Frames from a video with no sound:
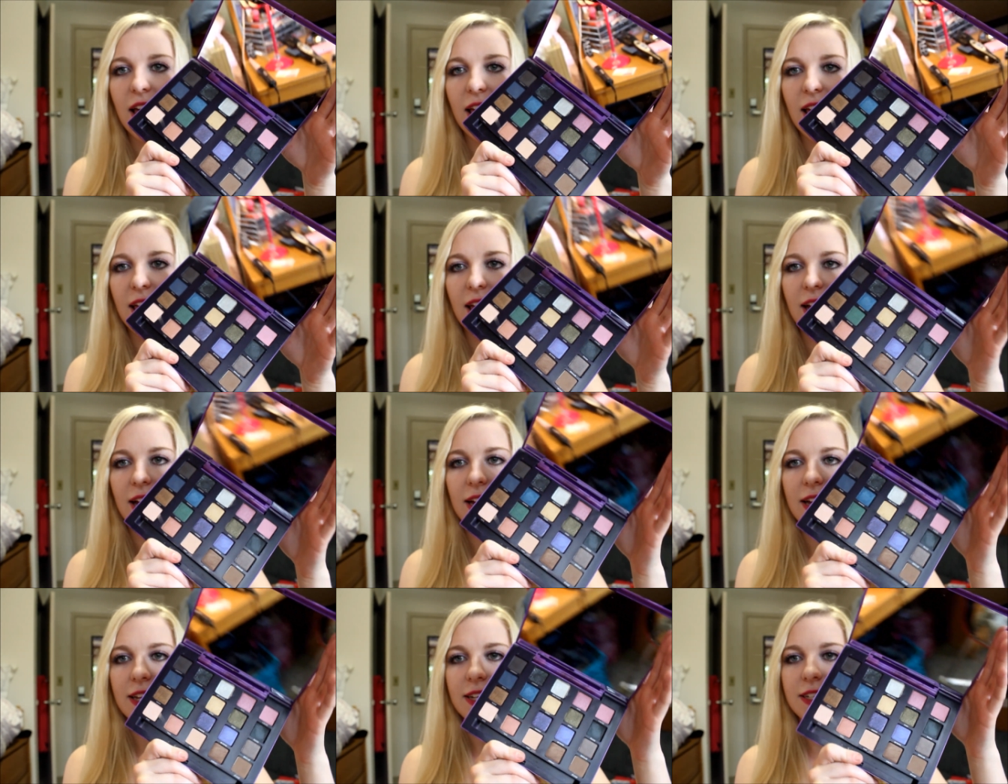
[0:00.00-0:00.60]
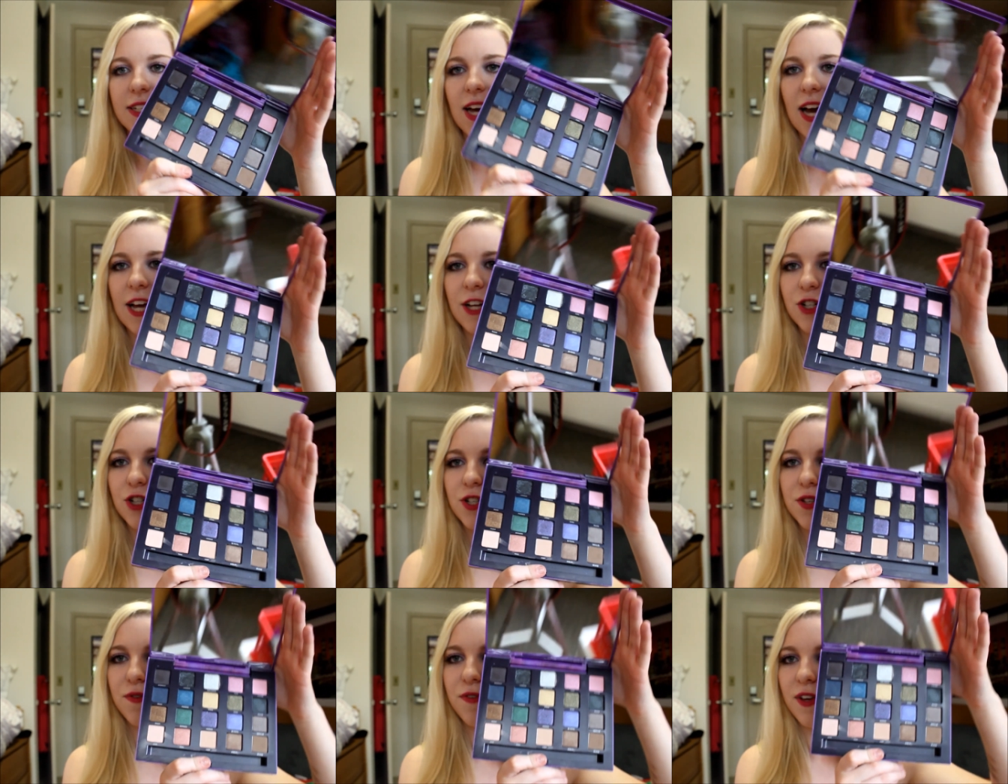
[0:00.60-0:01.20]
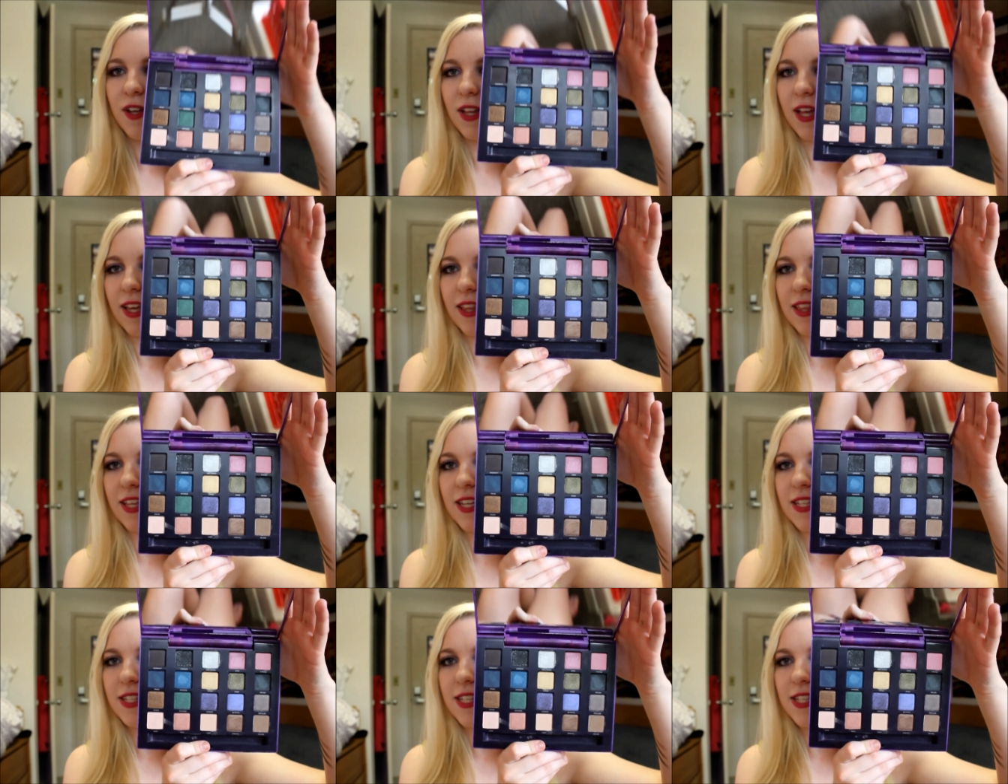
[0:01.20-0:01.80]
and I just feel
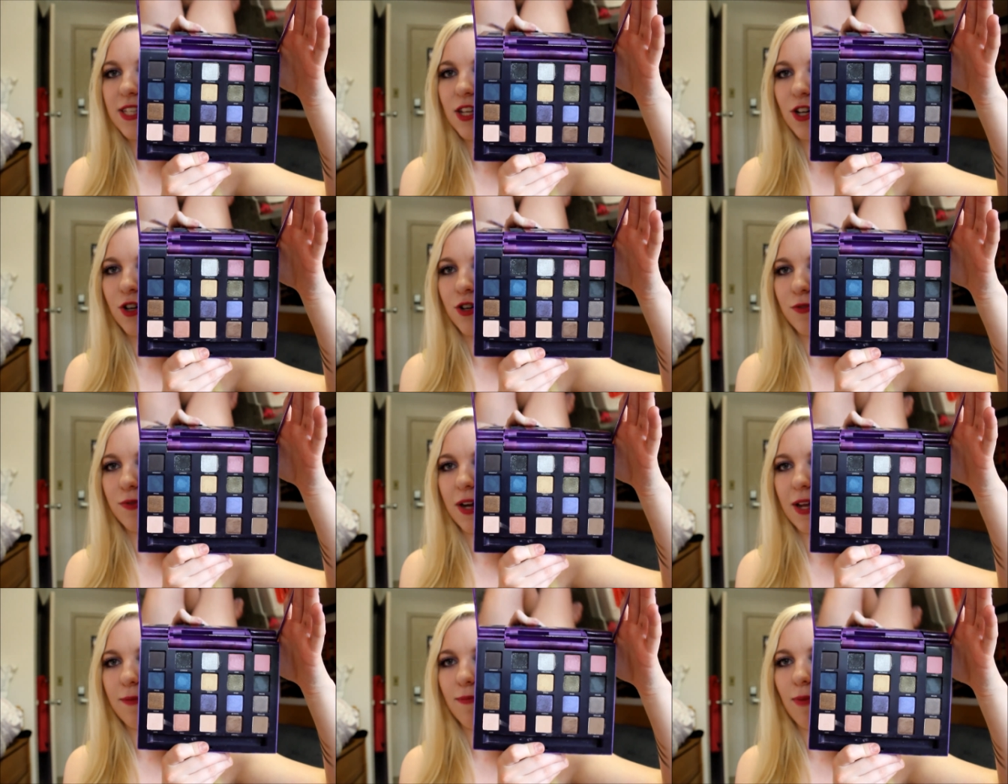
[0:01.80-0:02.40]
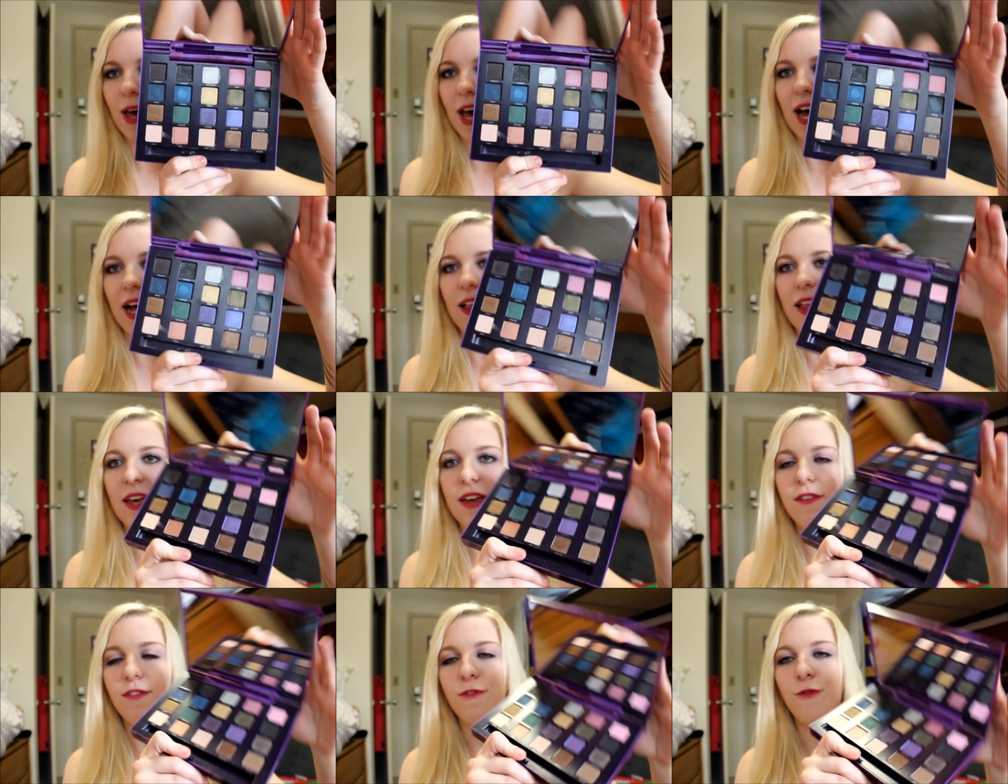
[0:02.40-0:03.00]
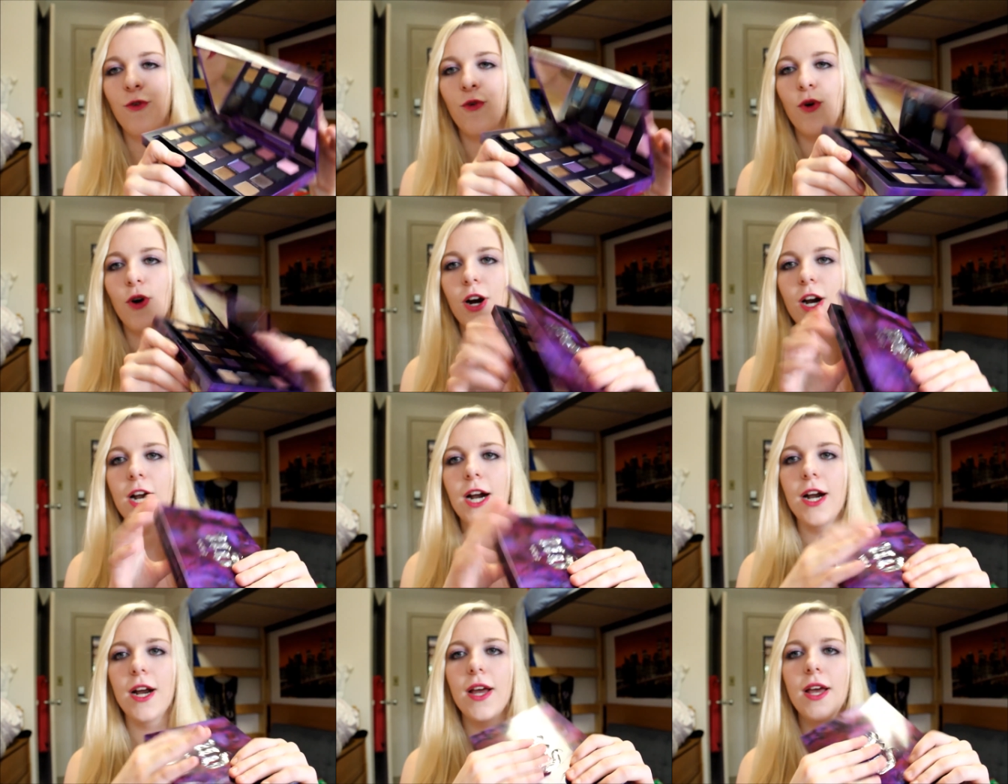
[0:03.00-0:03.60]
like this is a great palette
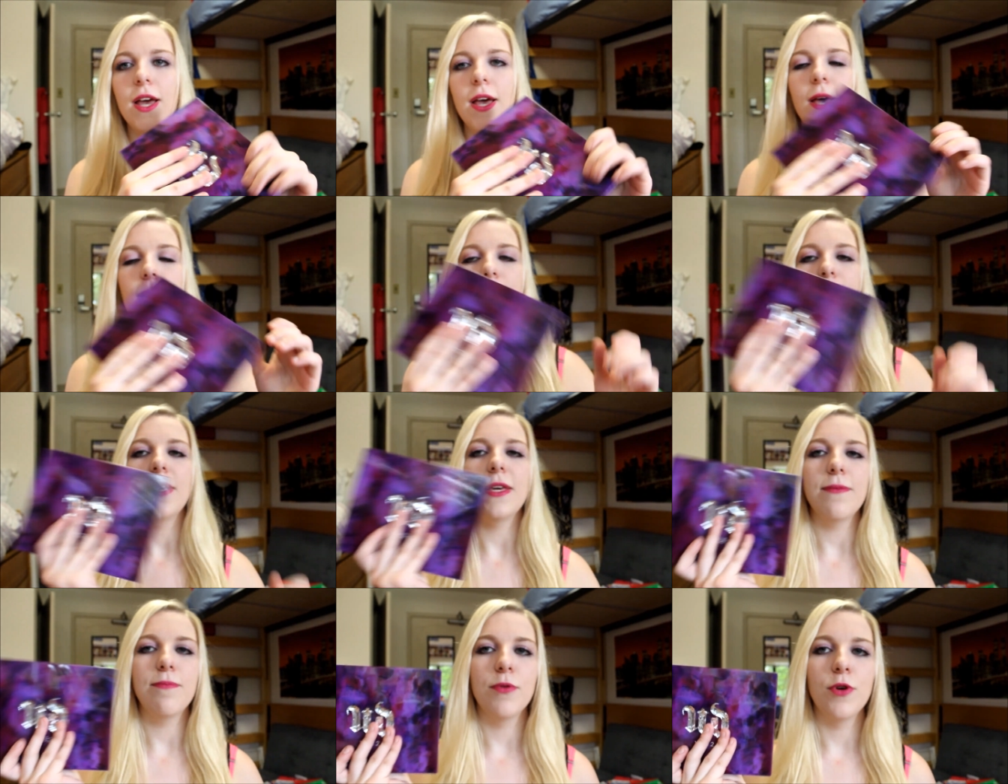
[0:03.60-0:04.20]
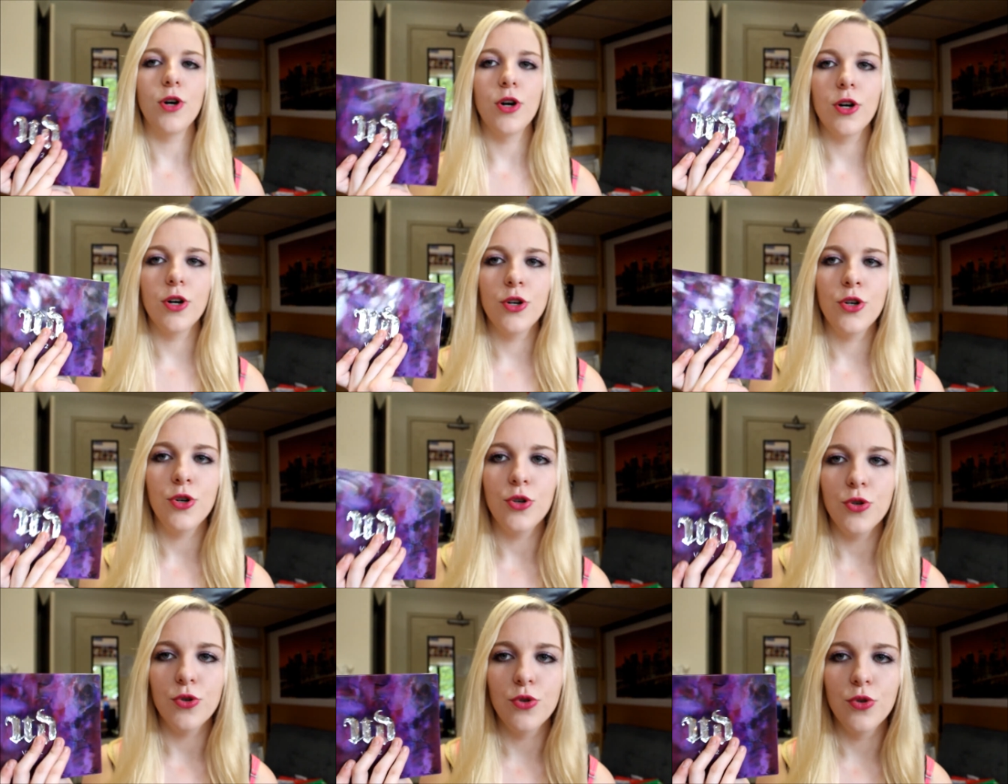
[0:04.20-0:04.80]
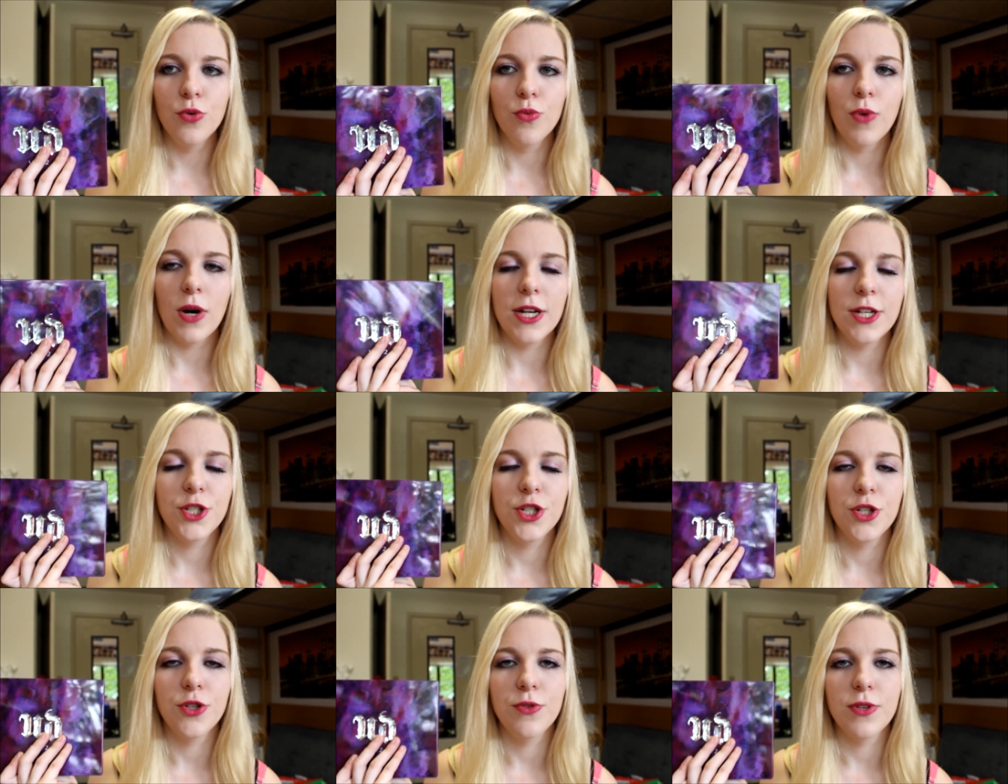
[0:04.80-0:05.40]
for people who
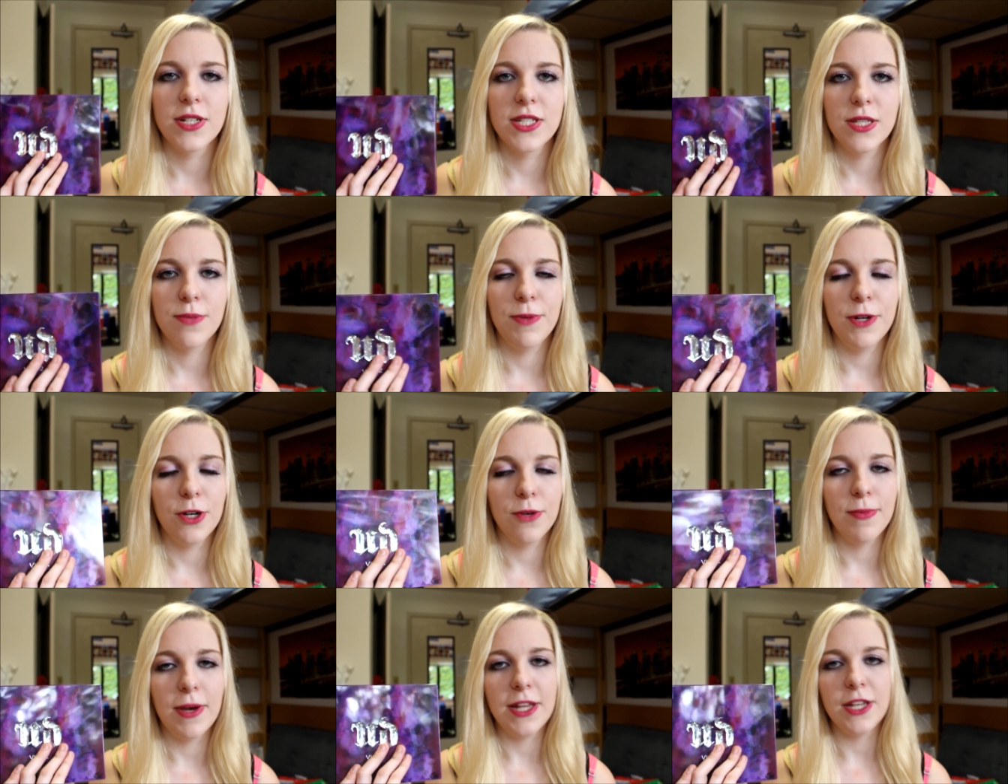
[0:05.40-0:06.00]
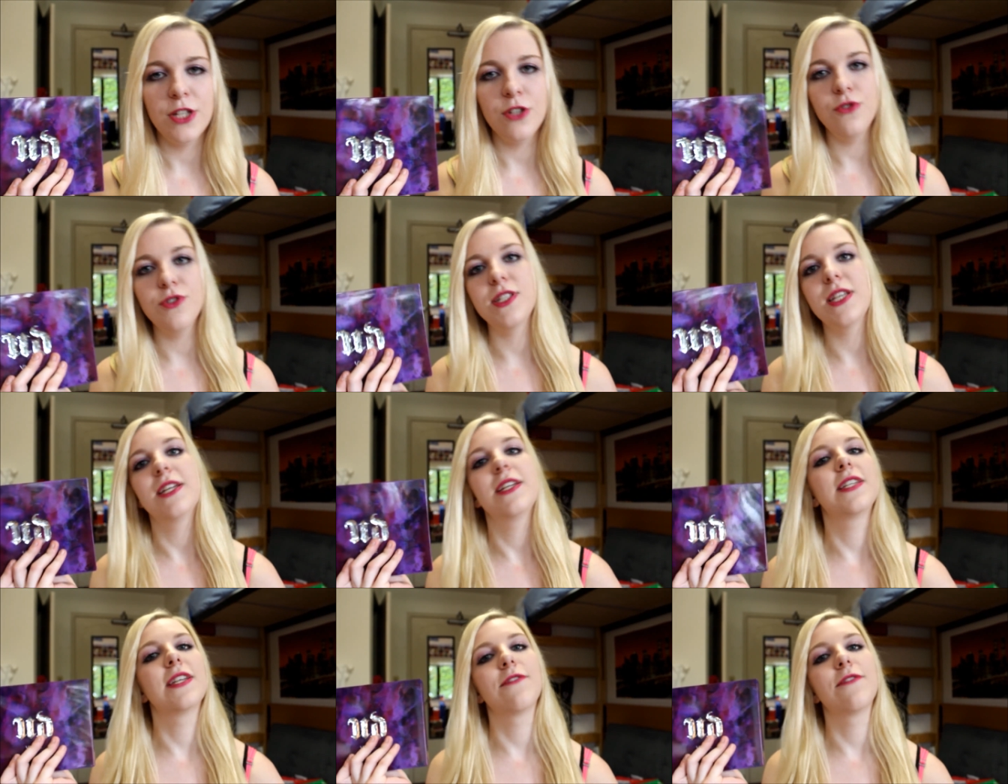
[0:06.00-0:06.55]
want to experiment using